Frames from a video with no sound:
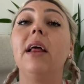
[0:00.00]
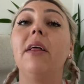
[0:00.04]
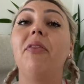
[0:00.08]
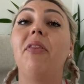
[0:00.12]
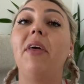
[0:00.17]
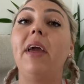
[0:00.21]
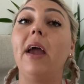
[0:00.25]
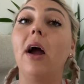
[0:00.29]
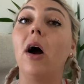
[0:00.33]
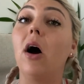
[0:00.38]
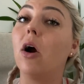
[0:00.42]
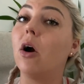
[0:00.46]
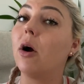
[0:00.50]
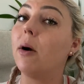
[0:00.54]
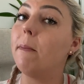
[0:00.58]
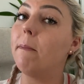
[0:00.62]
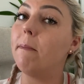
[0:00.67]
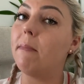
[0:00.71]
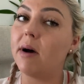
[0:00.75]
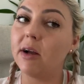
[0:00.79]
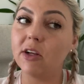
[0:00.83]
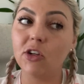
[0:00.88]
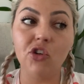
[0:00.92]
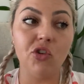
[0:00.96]
They are
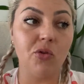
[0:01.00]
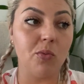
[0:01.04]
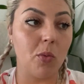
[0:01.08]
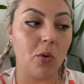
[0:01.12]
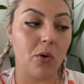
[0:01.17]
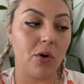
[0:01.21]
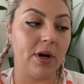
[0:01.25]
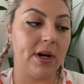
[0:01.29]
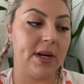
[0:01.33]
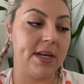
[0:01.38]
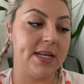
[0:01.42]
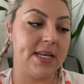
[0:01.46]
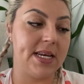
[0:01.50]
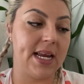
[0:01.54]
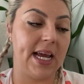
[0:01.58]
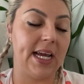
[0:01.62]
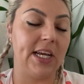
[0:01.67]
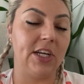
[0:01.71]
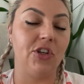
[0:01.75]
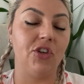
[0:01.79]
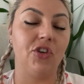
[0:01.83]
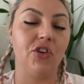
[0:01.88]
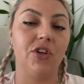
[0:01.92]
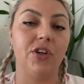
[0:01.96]
much more
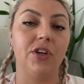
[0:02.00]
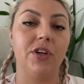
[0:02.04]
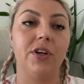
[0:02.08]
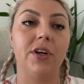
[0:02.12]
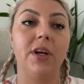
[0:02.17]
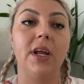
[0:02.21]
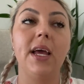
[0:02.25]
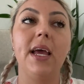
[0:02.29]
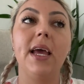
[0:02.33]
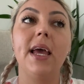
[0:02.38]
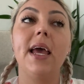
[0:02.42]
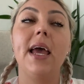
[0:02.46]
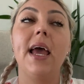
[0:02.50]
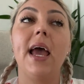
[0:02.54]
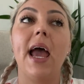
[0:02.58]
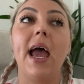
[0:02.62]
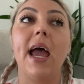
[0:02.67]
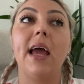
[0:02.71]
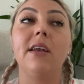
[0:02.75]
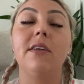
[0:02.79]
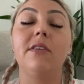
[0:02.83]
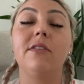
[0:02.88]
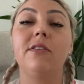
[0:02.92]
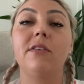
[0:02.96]
endangered.
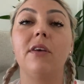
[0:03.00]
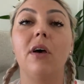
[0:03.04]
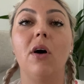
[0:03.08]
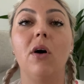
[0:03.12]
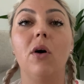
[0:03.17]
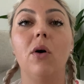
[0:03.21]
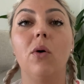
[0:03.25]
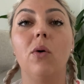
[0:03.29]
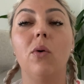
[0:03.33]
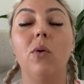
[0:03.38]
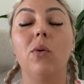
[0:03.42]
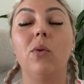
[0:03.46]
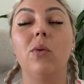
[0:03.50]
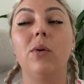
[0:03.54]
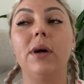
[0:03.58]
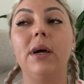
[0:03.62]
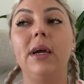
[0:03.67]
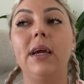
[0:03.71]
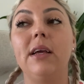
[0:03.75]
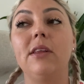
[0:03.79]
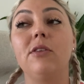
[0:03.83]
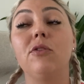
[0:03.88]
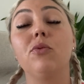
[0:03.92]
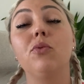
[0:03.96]
And
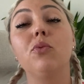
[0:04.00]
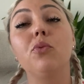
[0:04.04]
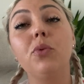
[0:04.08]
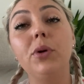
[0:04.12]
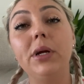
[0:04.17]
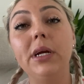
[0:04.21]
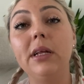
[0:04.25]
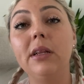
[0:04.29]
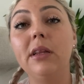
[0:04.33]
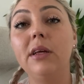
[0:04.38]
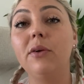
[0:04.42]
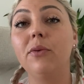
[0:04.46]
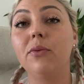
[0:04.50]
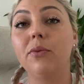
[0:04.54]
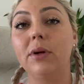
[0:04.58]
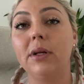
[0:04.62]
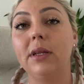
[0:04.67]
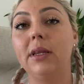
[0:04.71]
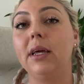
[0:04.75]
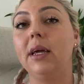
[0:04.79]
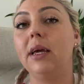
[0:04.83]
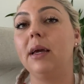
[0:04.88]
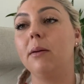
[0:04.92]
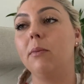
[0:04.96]
so it's really,
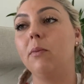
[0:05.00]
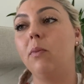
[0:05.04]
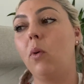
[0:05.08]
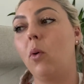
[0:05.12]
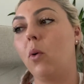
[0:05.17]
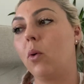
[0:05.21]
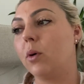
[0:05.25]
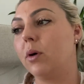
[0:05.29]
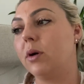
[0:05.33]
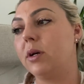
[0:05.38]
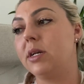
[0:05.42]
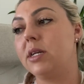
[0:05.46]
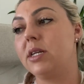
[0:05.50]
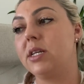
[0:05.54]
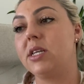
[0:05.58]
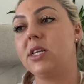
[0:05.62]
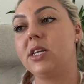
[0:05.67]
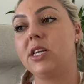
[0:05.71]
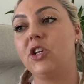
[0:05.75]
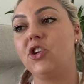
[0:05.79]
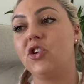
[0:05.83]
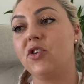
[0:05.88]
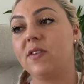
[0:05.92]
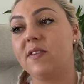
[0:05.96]
really important
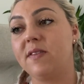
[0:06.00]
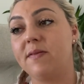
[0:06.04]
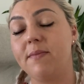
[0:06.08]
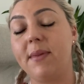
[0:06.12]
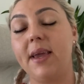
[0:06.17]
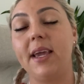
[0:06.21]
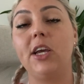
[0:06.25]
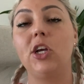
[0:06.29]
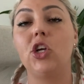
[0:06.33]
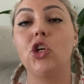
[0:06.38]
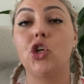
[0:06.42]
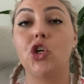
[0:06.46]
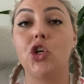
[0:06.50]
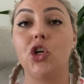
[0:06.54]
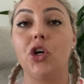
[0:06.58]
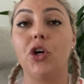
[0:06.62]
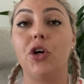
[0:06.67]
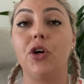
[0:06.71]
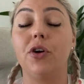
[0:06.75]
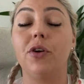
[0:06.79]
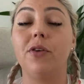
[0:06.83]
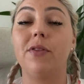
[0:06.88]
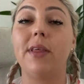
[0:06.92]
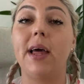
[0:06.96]
to just make
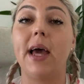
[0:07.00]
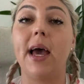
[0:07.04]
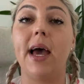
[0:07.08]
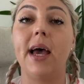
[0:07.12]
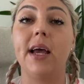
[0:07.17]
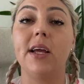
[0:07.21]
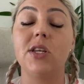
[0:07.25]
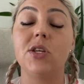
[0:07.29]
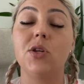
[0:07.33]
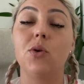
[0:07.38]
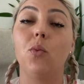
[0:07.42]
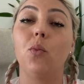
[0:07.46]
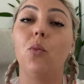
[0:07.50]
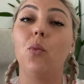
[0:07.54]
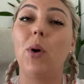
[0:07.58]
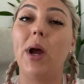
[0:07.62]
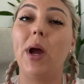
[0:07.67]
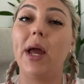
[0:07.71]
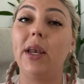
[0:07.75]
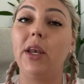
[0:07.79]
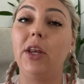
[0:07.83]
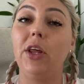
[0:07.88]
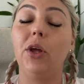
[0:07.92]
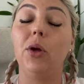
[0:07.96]
sure that
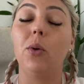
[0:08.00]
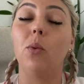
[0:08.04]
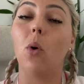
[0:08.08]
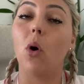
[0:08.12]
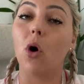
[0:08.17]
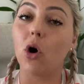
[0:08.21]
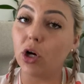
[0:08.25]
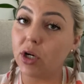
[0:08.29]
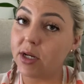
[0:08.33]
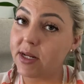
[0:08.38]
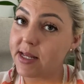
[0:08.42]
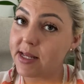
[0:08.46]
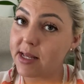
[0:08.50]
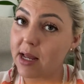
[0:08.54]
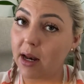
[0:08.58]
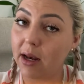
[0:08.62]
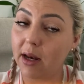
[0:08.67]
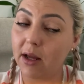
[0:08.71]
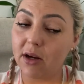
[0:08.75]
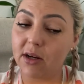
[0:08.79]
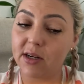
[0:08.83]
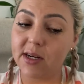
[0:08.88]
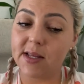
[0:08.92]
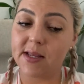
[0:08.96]
when you are
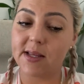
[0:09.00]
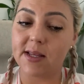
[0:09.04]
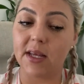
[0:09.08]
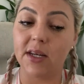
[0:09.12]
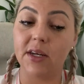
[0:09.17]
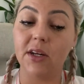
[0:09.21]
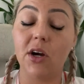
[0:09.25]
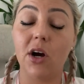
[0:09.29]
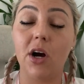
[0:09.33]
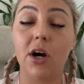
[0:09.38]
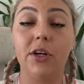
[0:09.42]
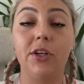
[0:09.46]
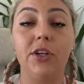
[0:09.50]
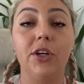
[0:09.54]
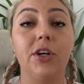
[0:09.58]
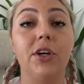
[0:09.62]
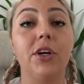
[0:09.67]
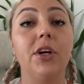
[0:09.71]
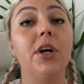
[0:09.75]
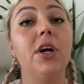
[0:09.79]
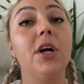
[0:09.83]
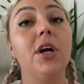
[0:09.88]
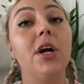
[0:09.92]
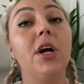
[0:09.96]
deciding on a sun conure,